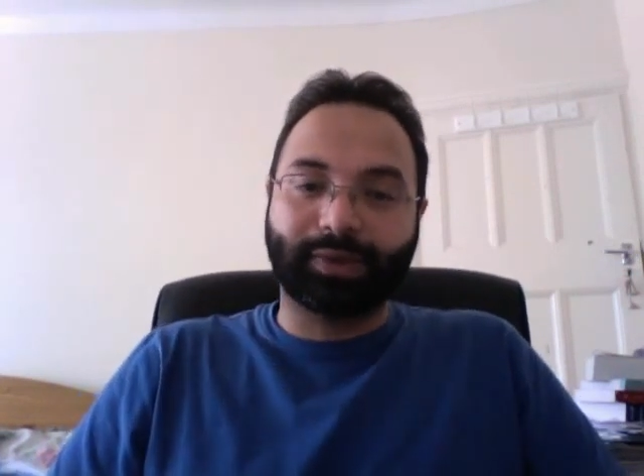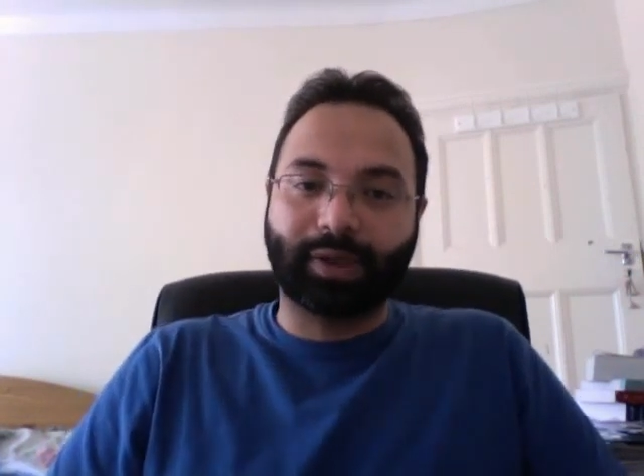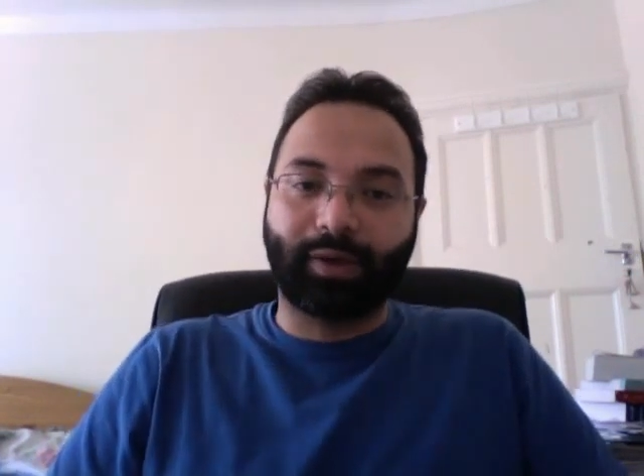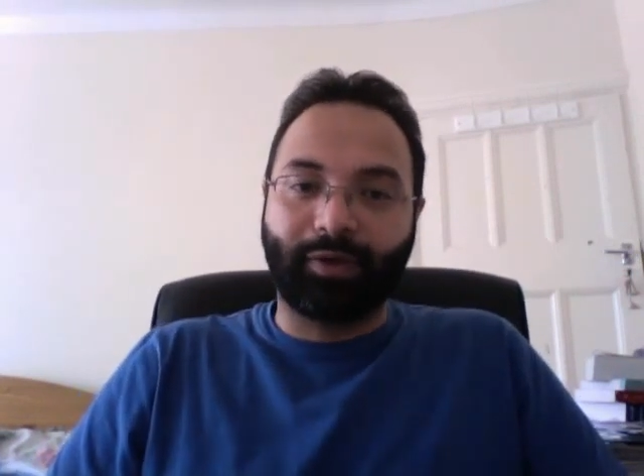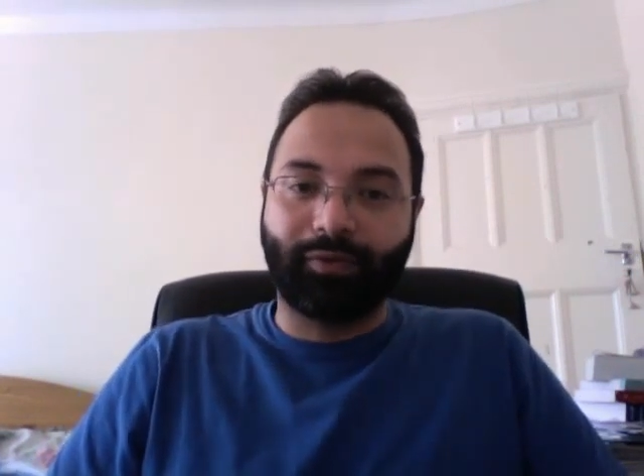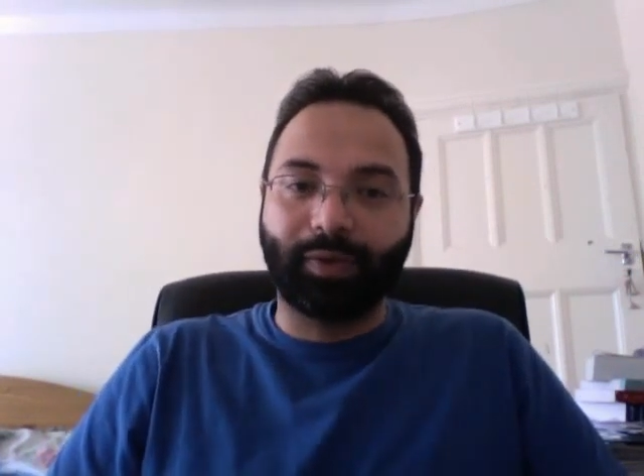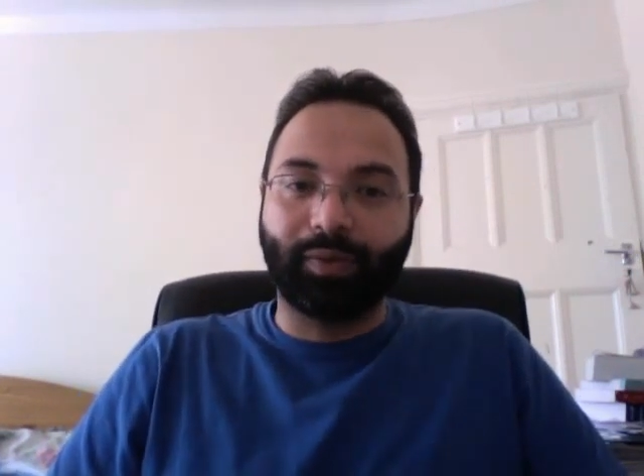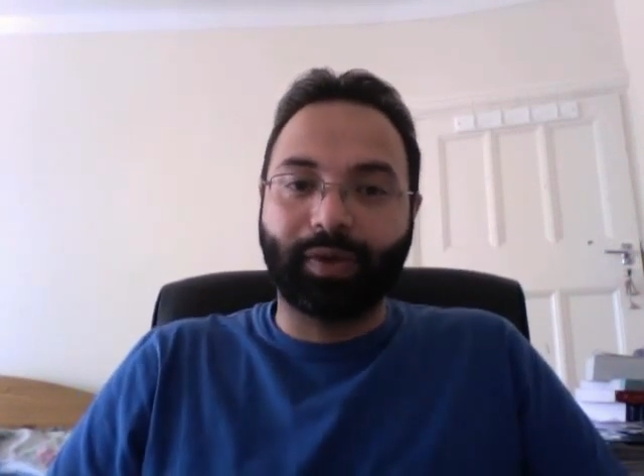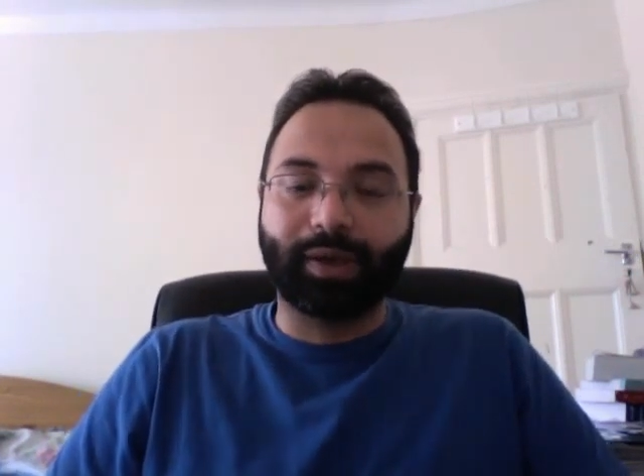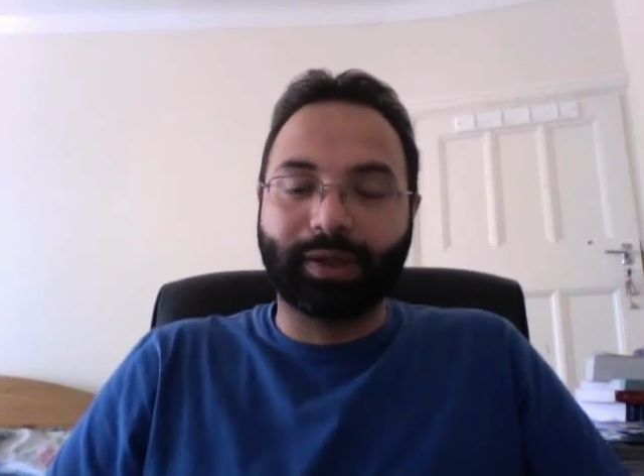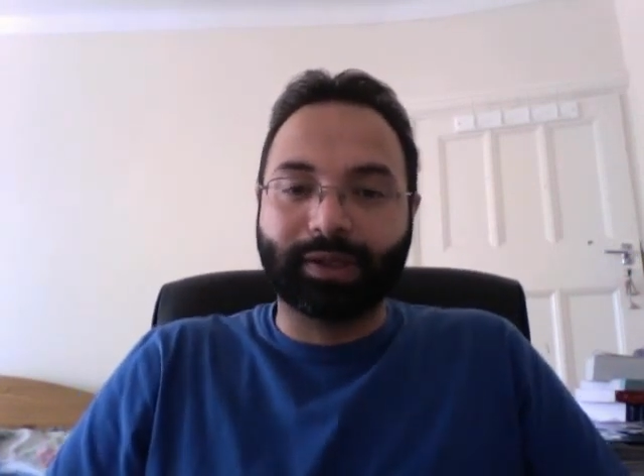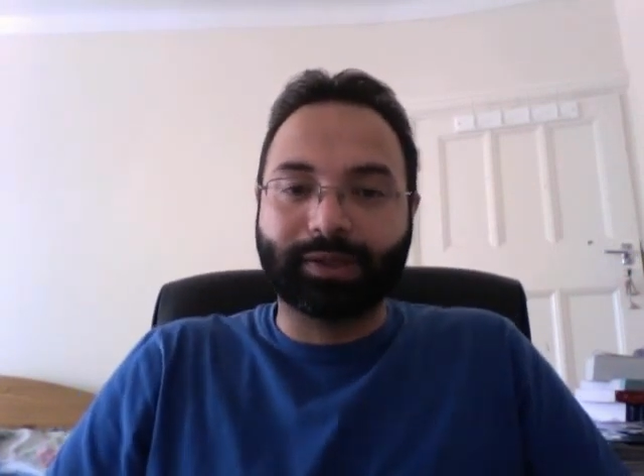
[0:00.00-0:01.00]
so every
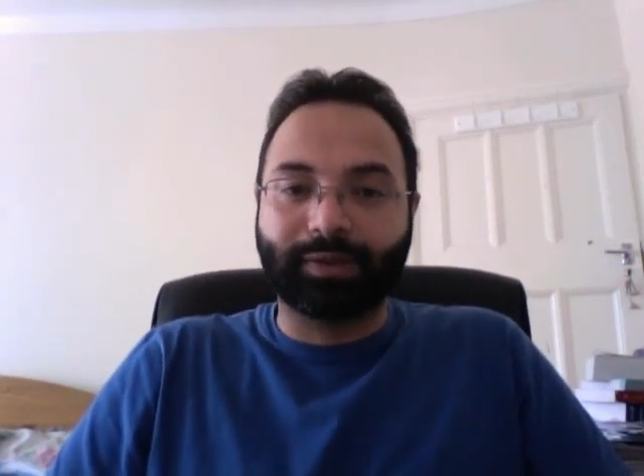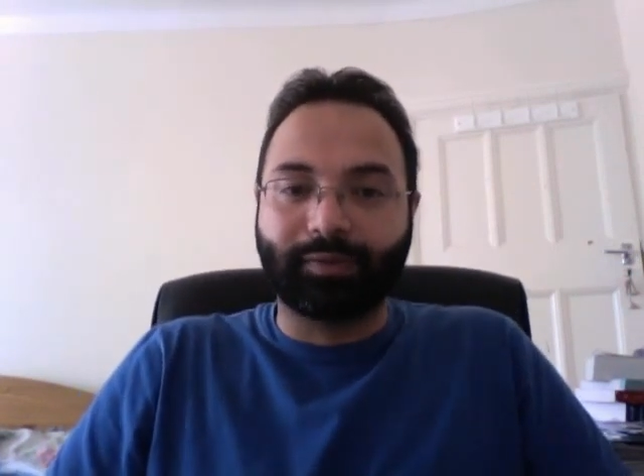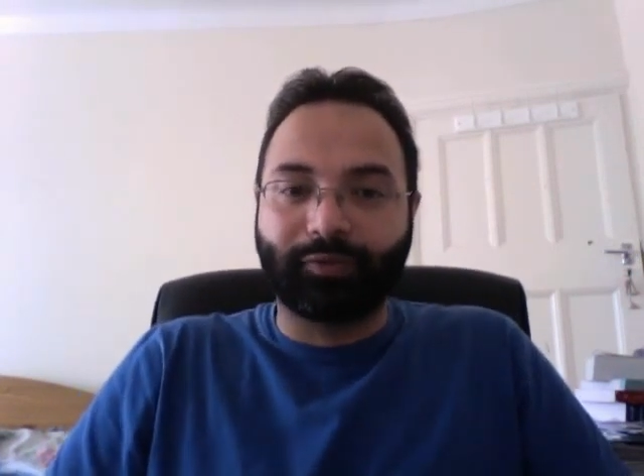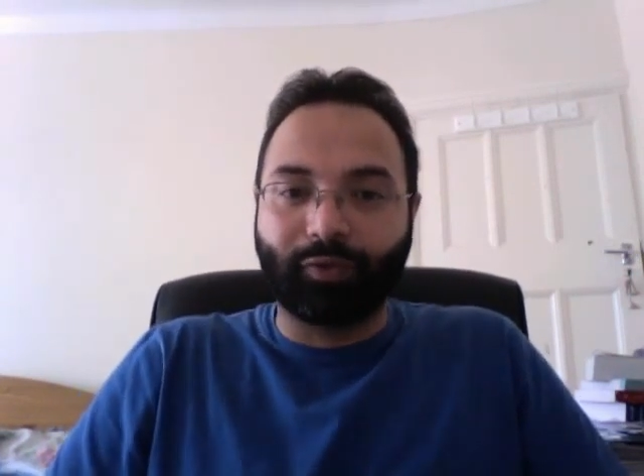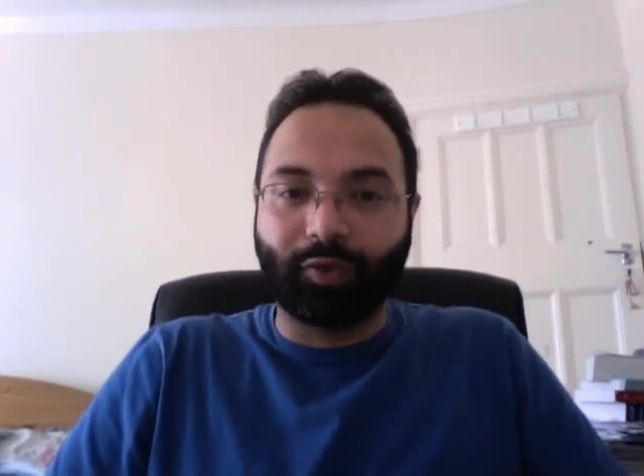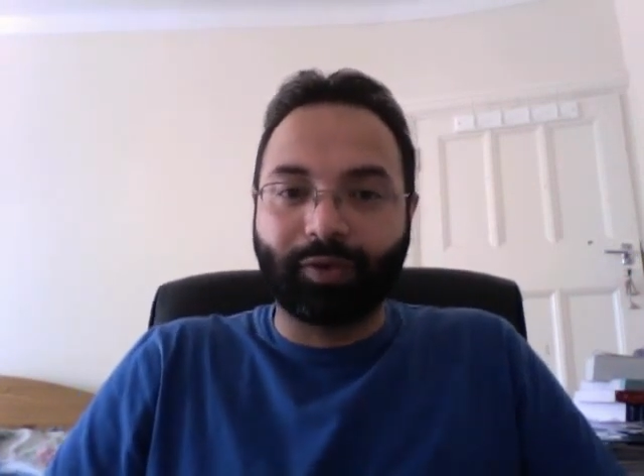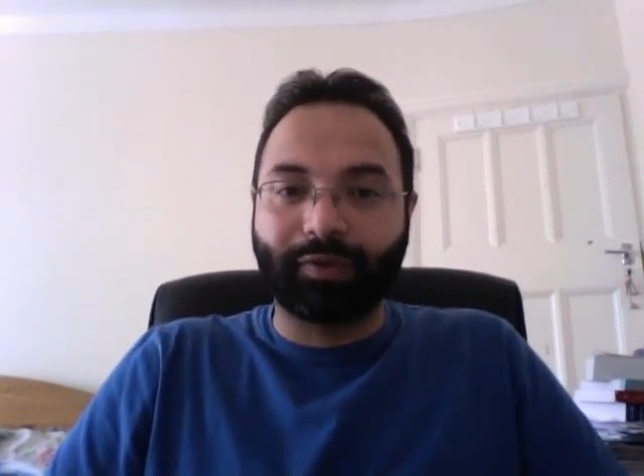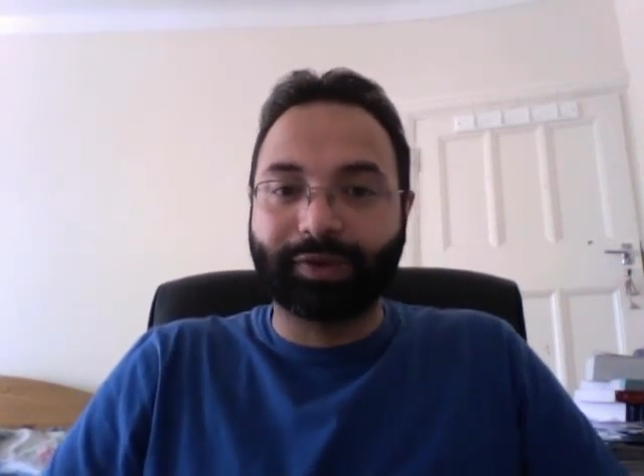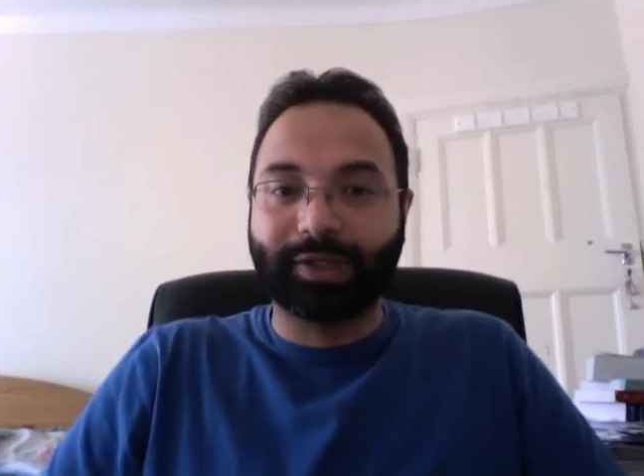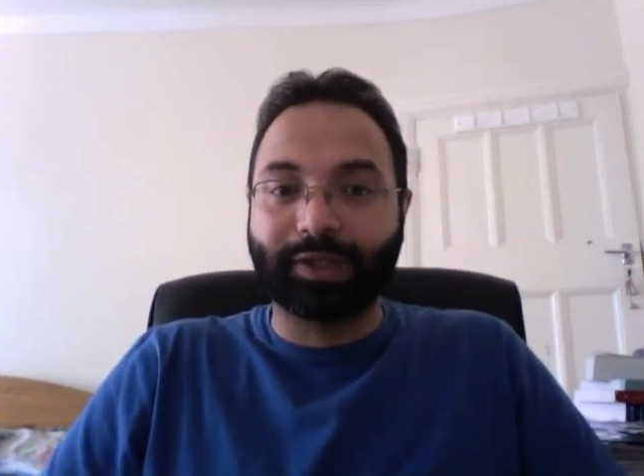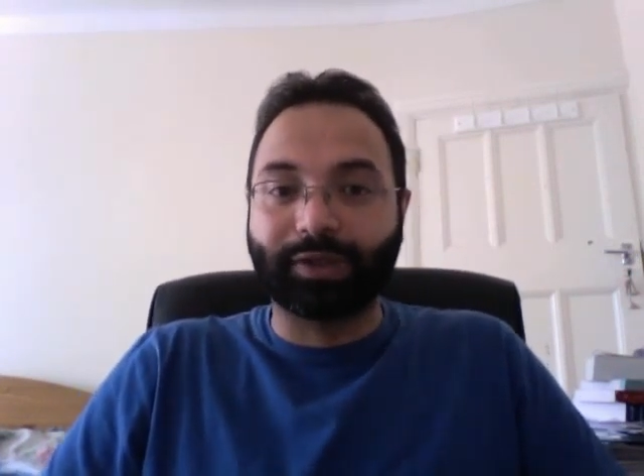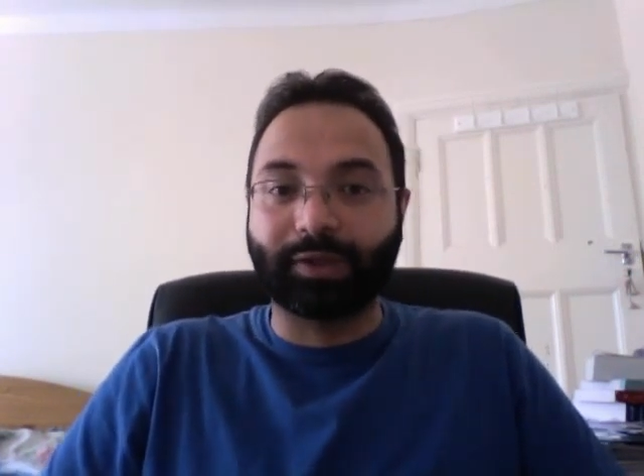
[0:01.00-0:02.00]
word is formed of
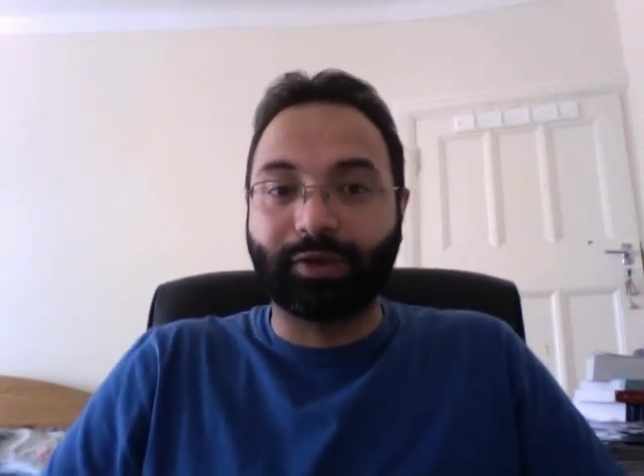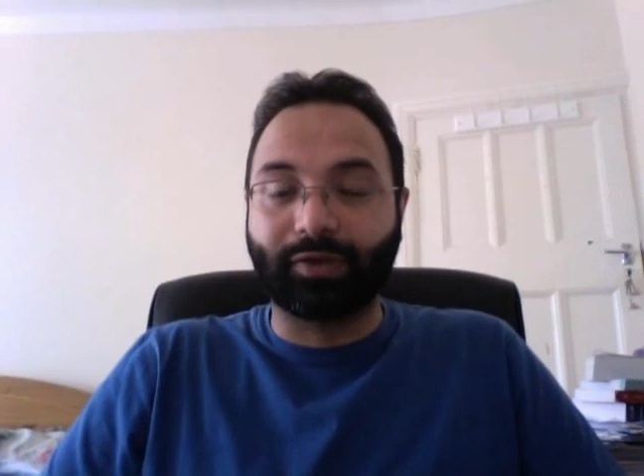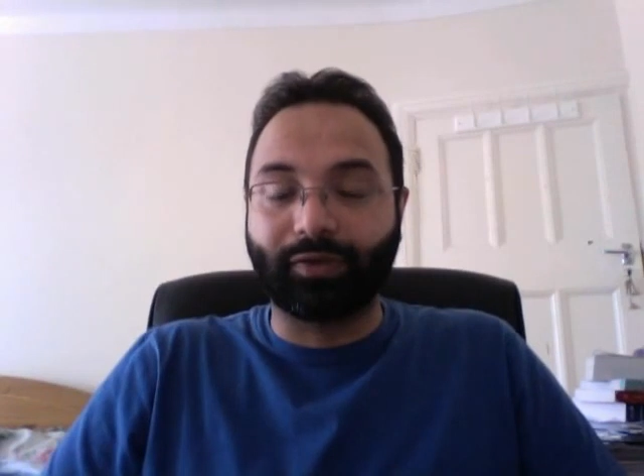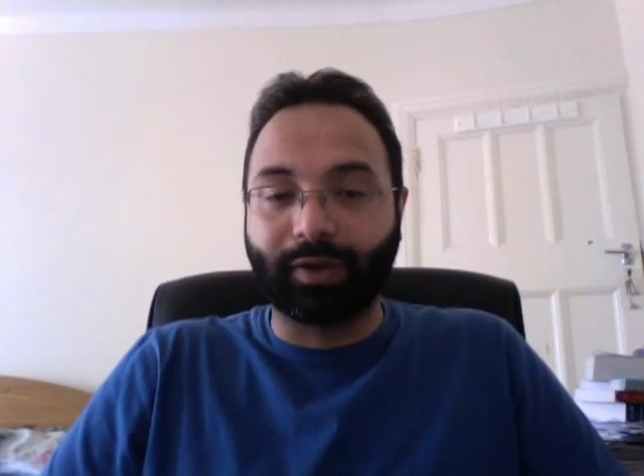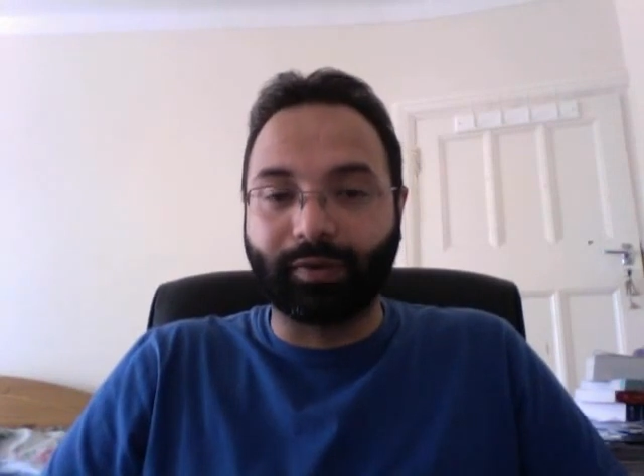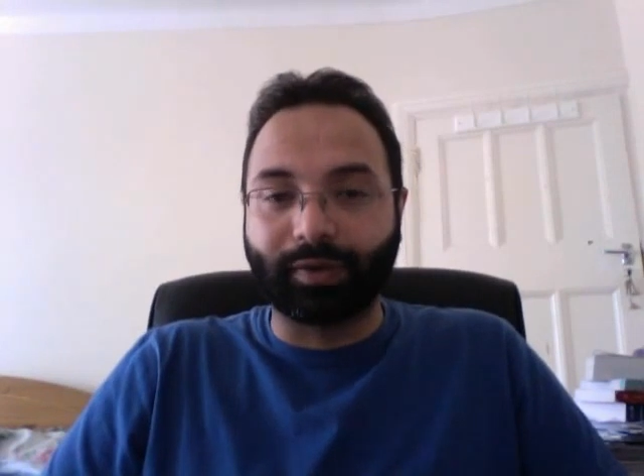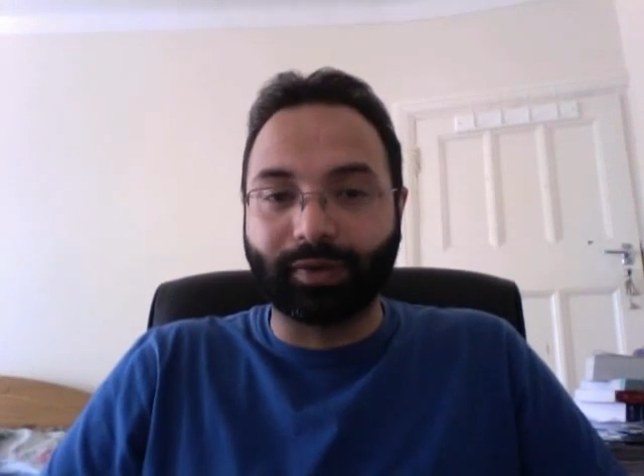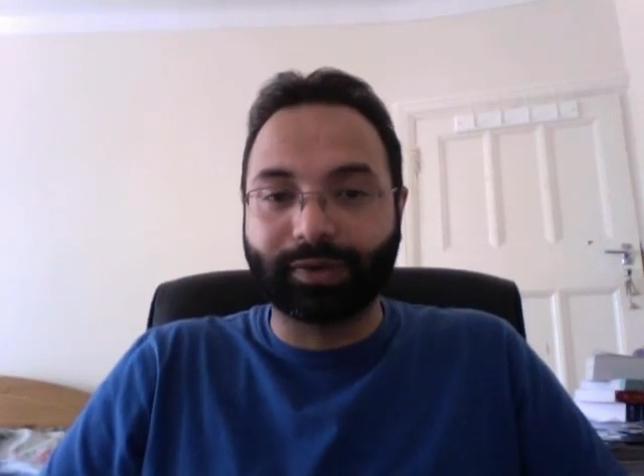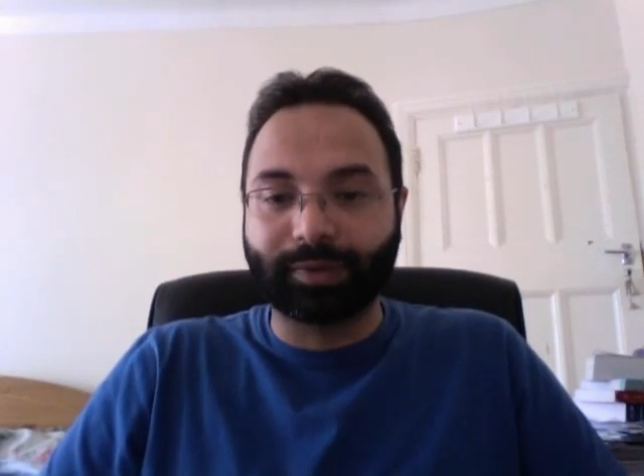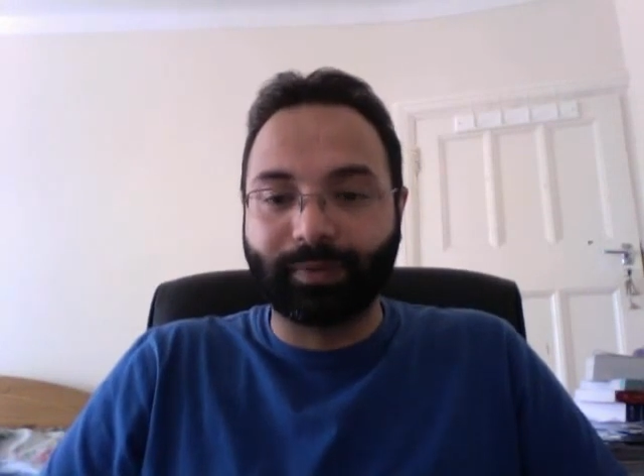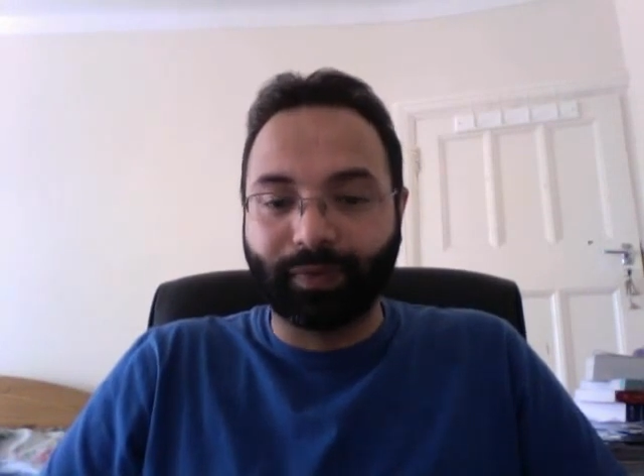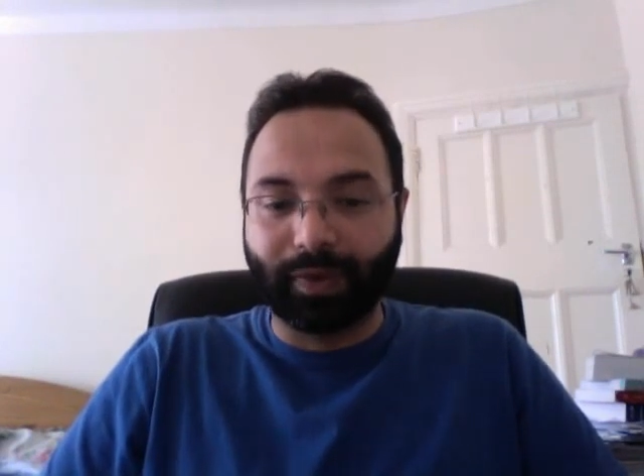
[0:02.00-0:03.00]
essentially three
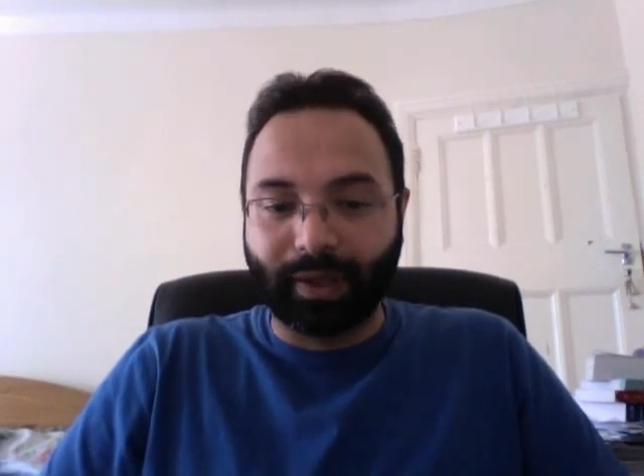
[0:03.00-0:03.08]
roots.